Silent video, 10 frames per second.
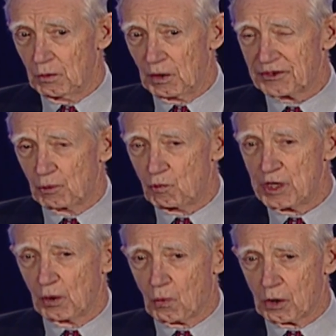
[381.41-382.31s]
what the
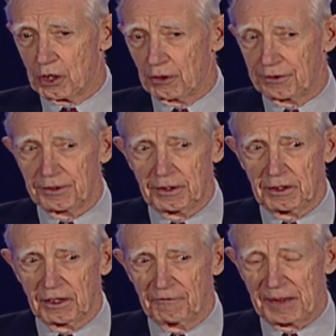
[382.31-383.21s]
real world
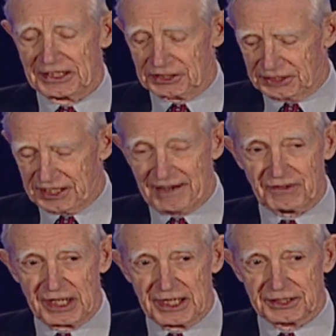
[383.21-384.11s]
of patient
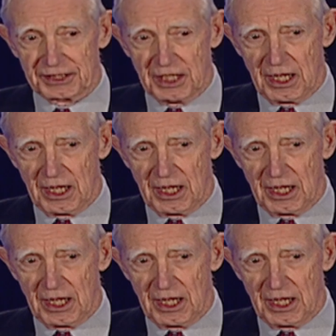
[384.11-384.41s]
safety is